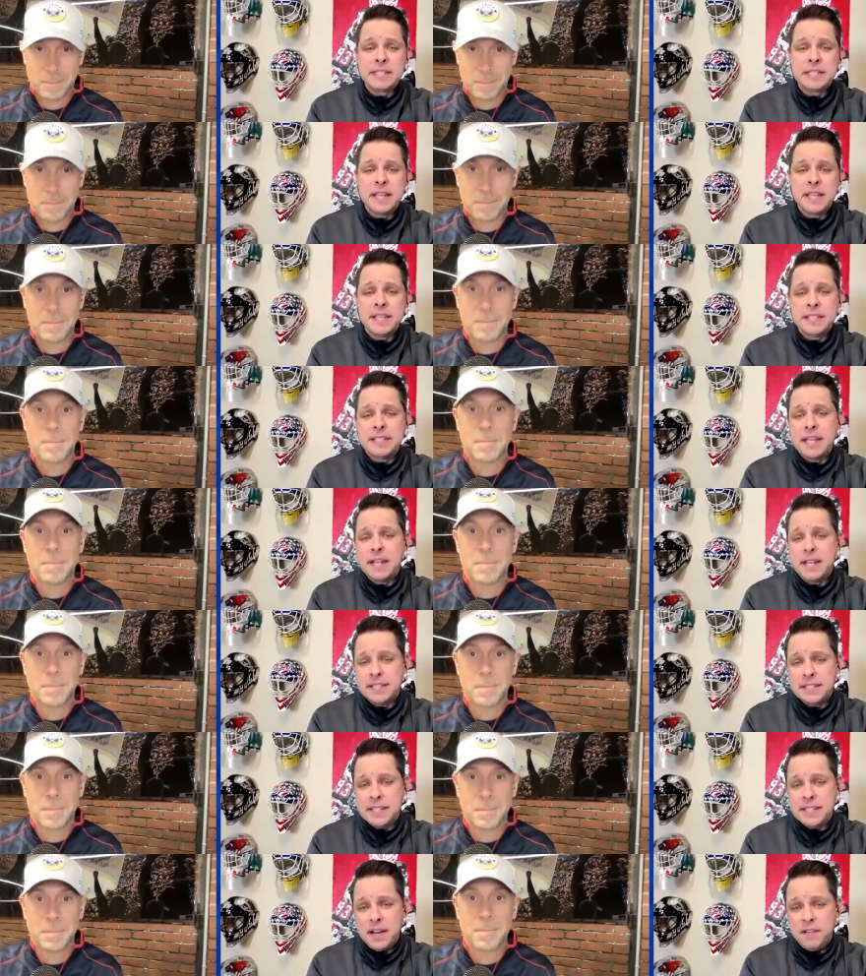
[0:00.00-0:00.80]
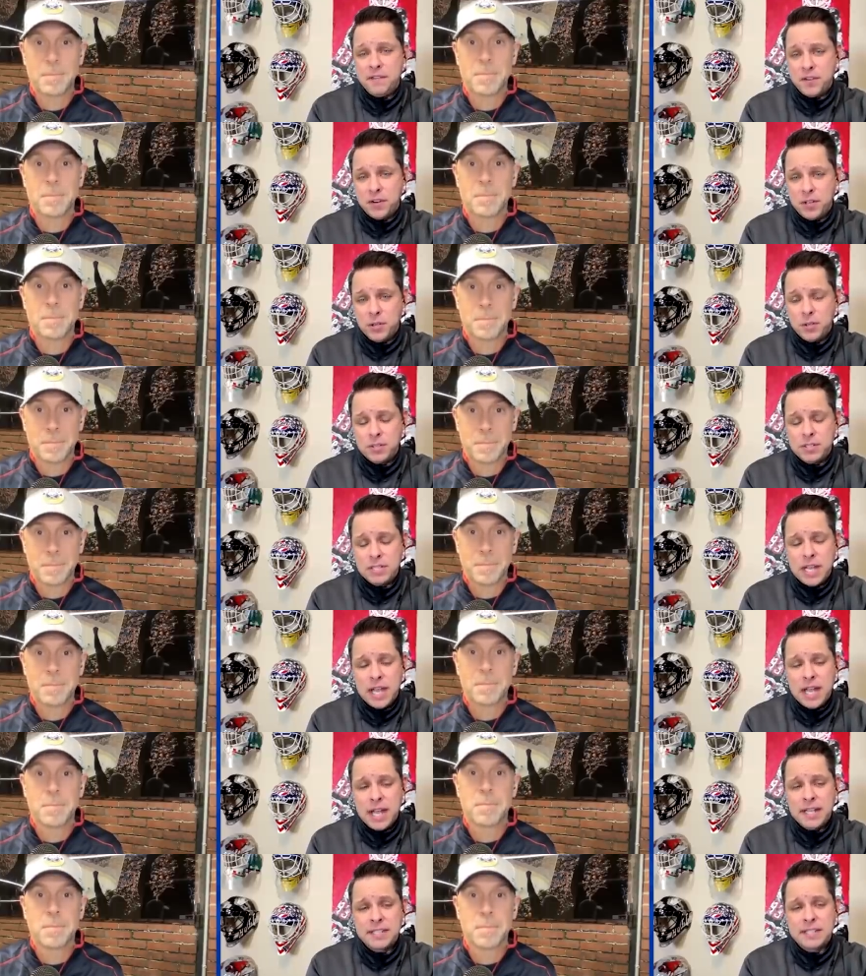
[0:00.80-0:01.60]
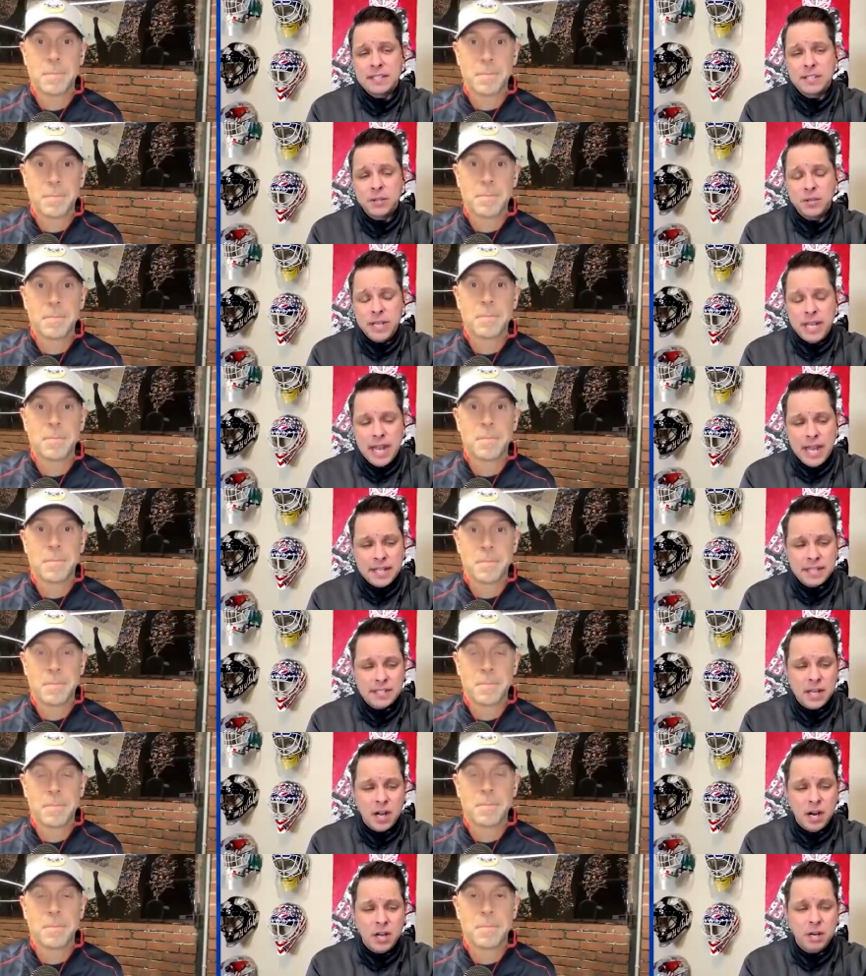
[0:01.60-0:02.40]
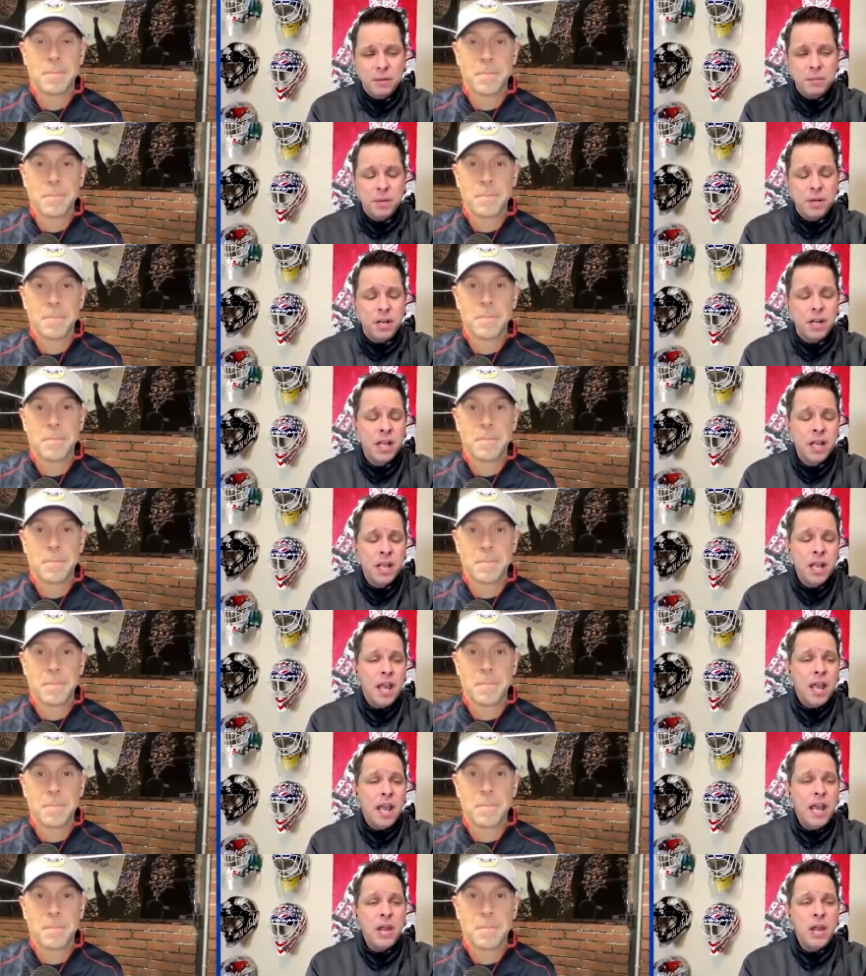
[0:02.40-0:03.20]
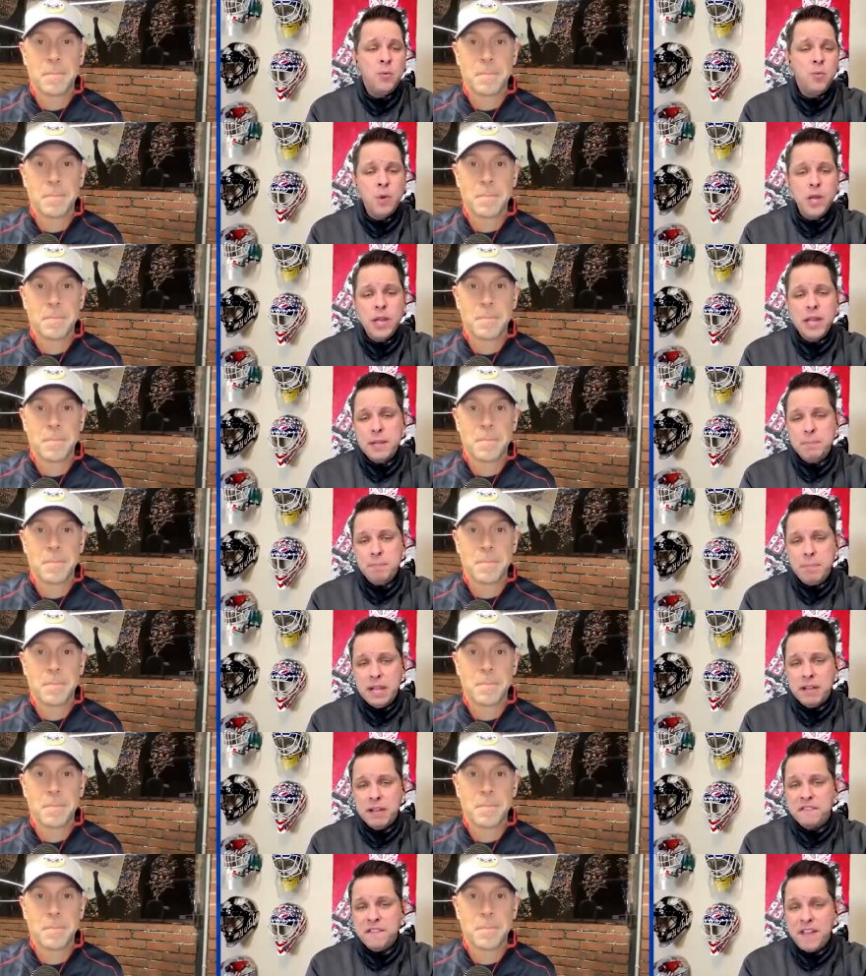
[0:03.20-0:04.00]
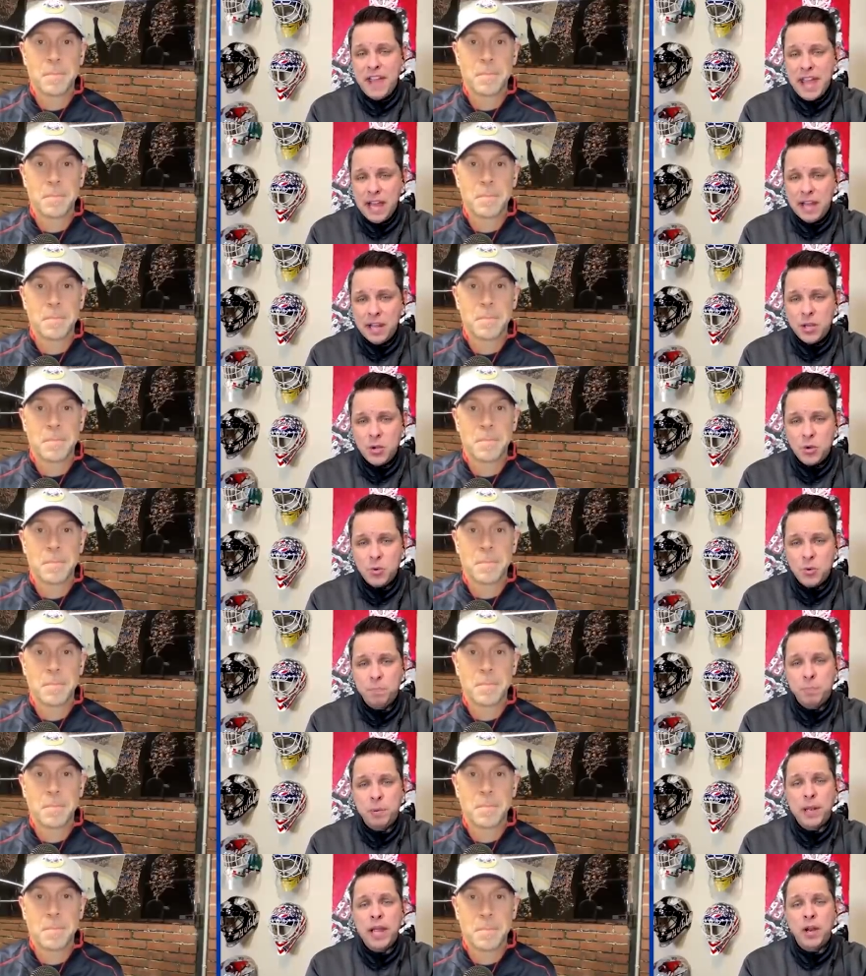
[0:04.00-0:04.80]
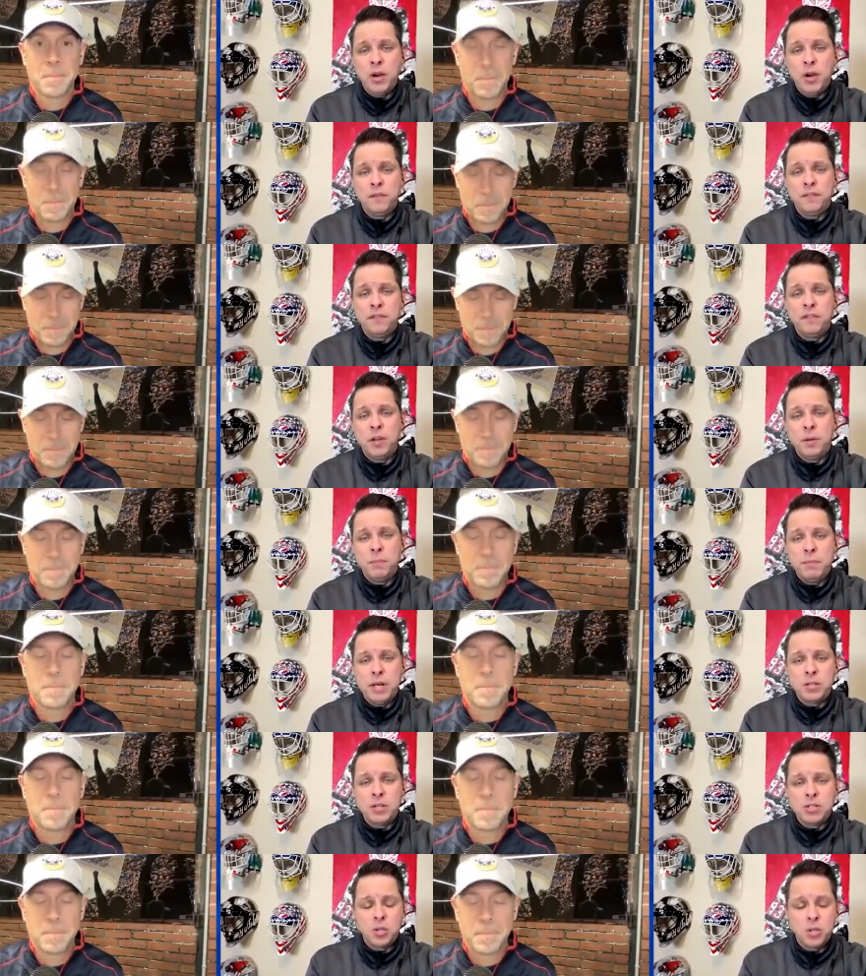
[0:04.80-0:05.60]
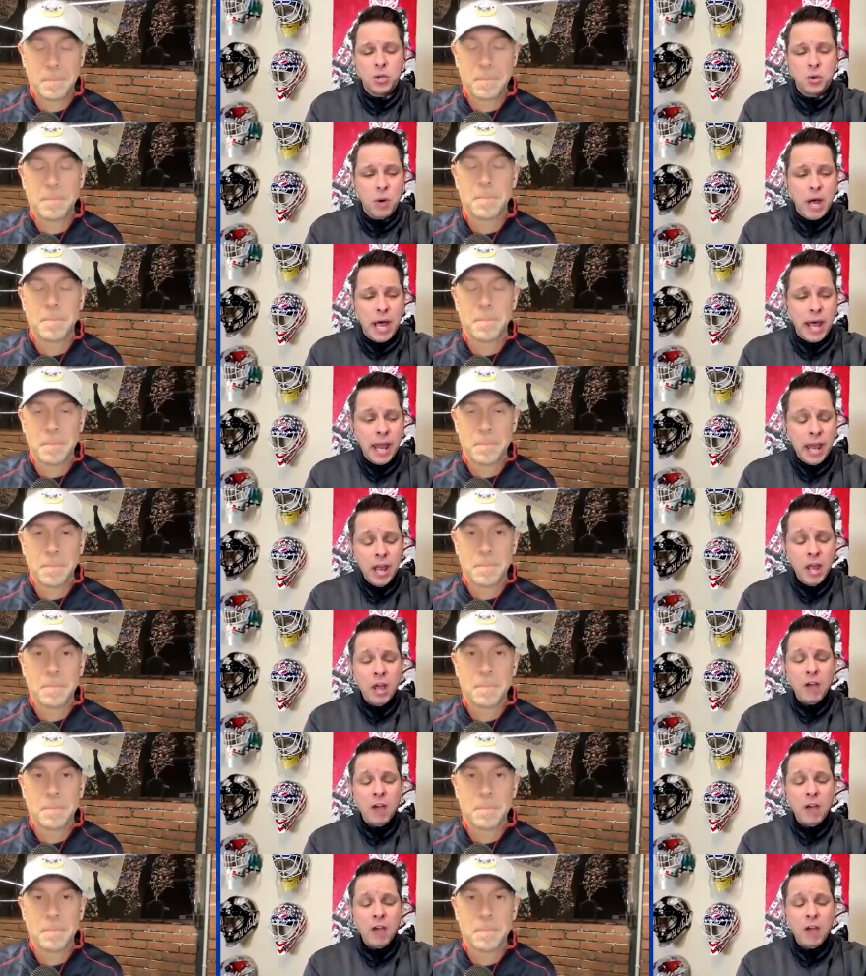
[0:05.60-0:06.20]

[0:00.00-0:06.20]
Speaker 1: uh, set aside for those guys. So yes, Hartman, a really big value player for the Minnesota Wild.